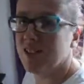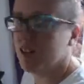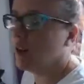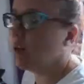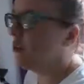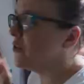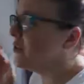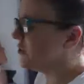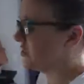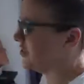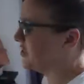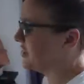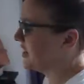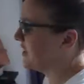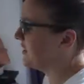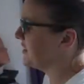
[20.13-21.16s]
You know, the original
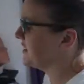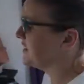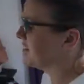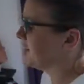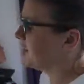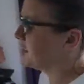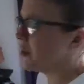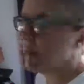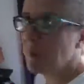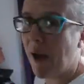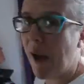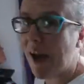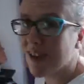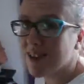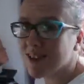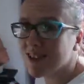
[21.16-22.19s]
series, they were the
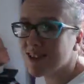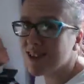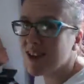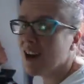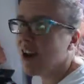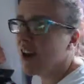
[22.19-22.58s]
best.